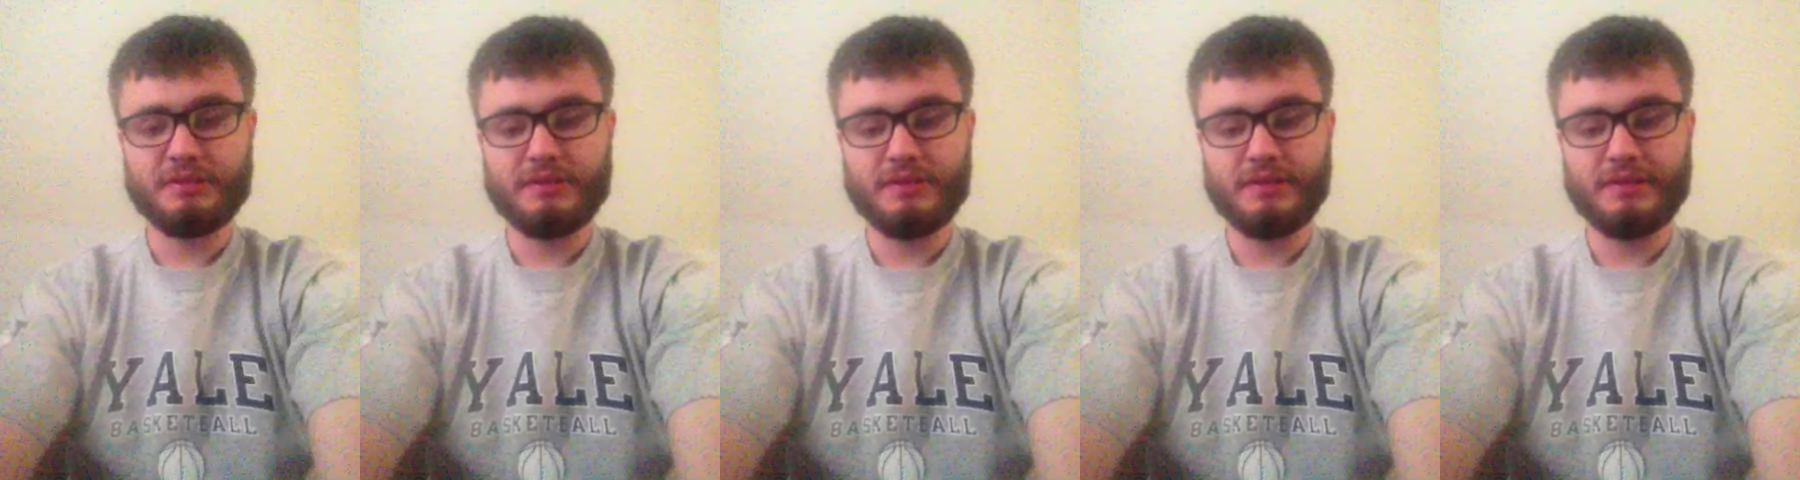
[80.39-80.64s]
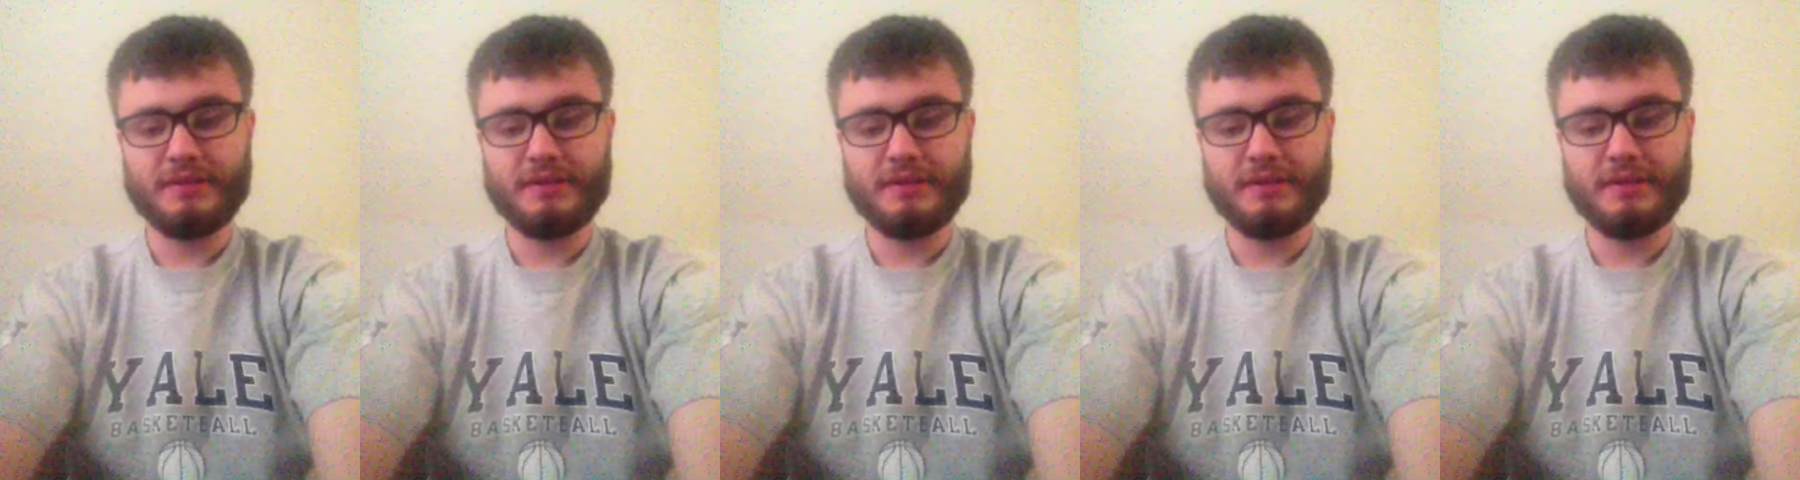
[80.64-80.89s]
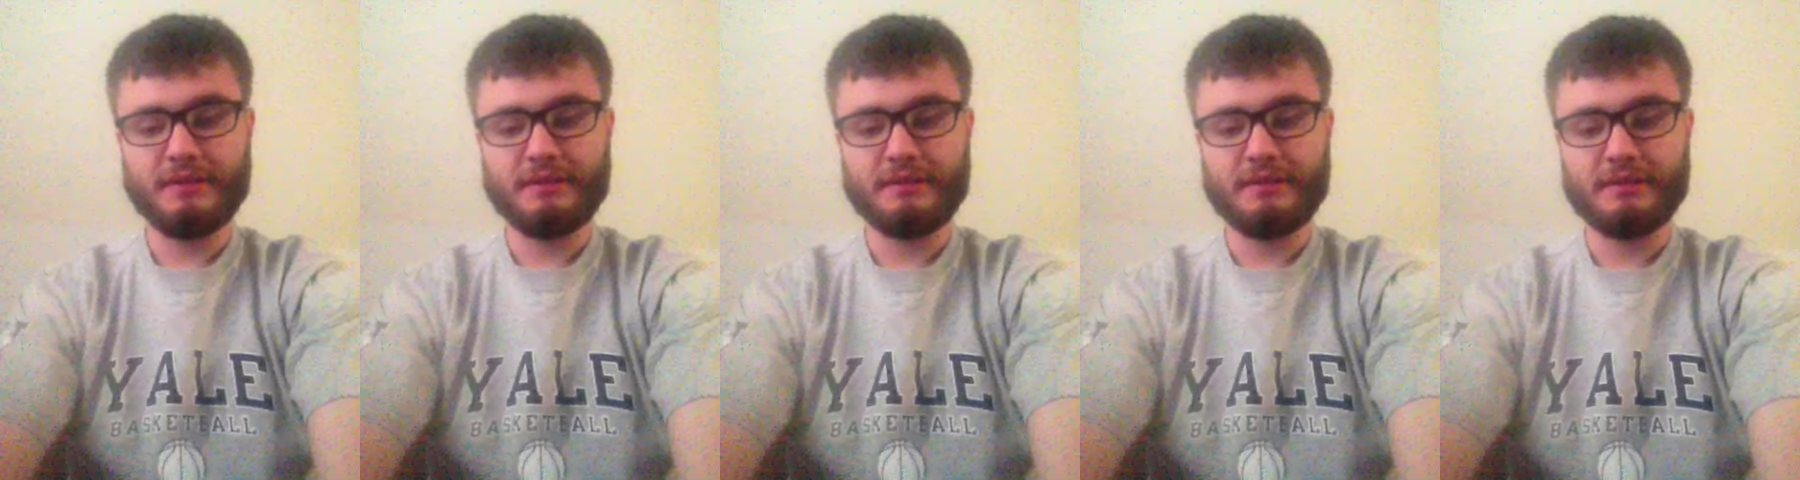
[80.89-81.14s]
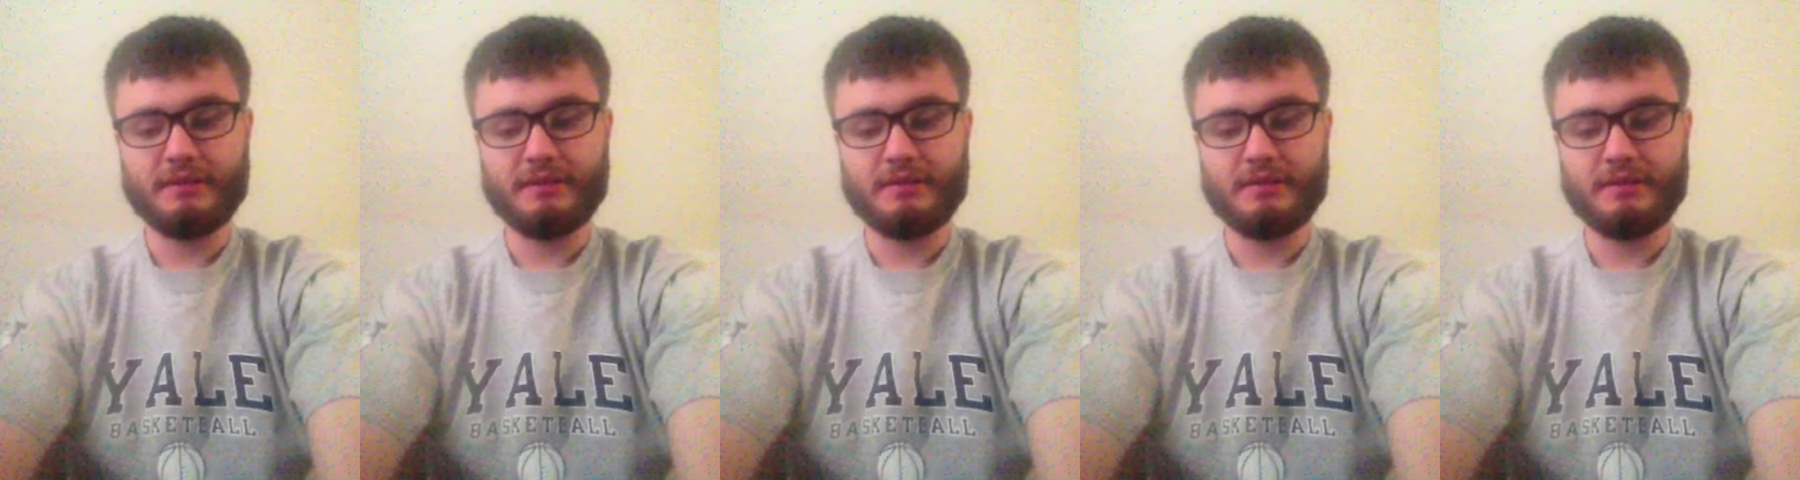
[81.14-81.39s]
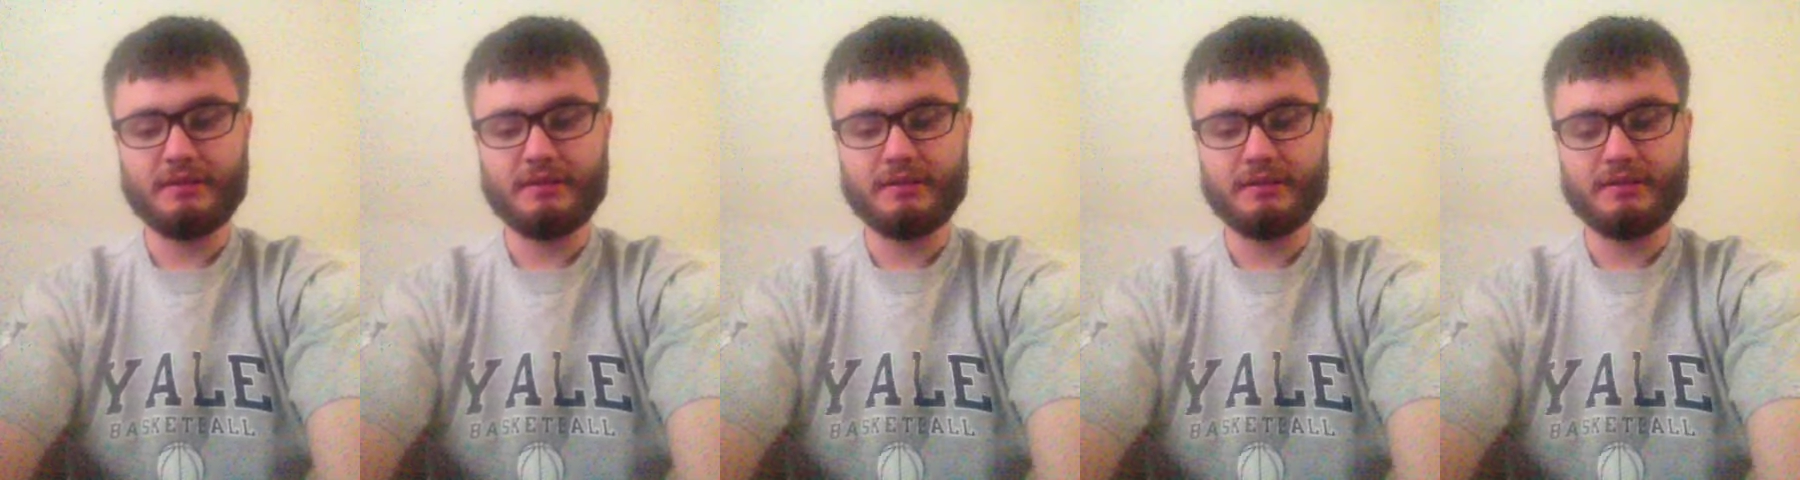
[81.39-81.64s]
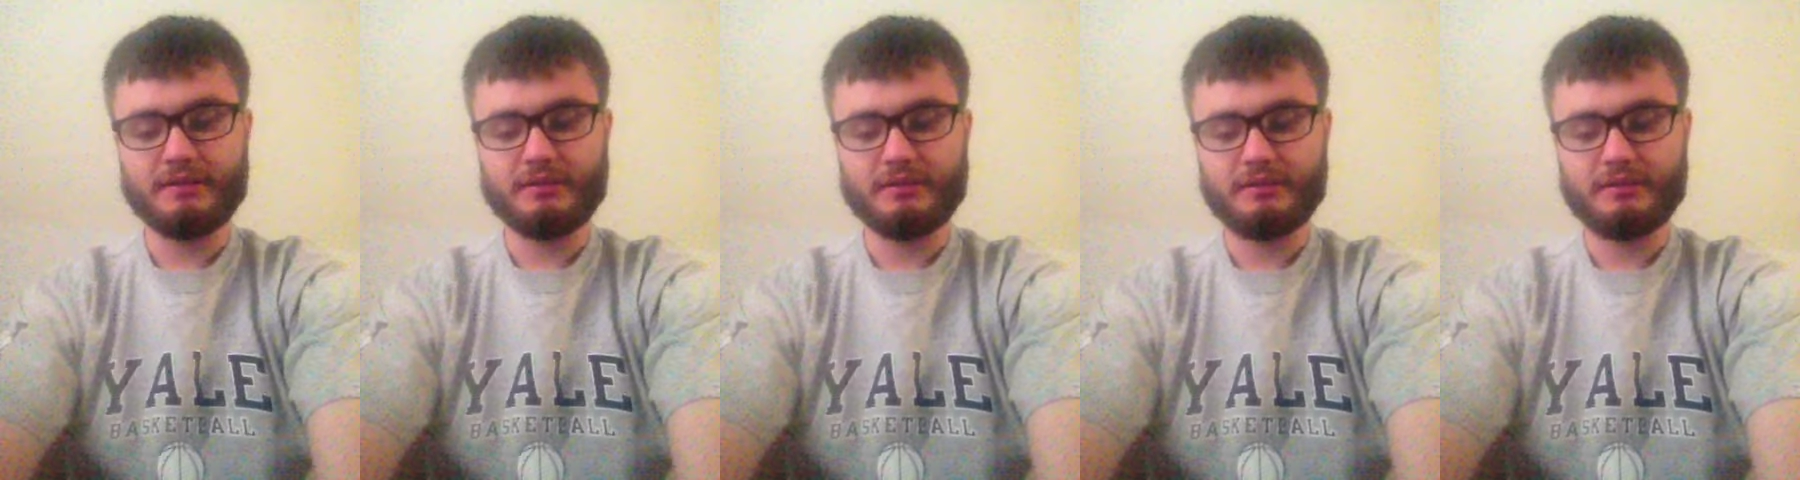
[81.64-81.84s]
then I have it done